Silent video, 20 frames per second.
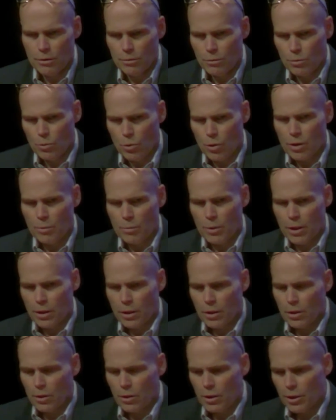North
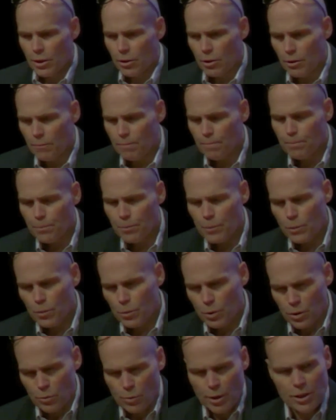America or Europe, where
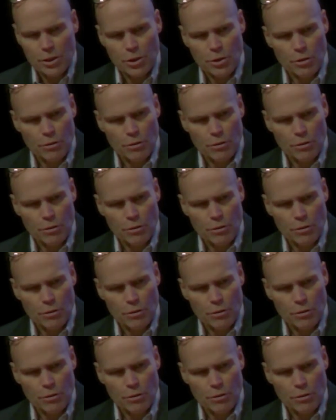the ratio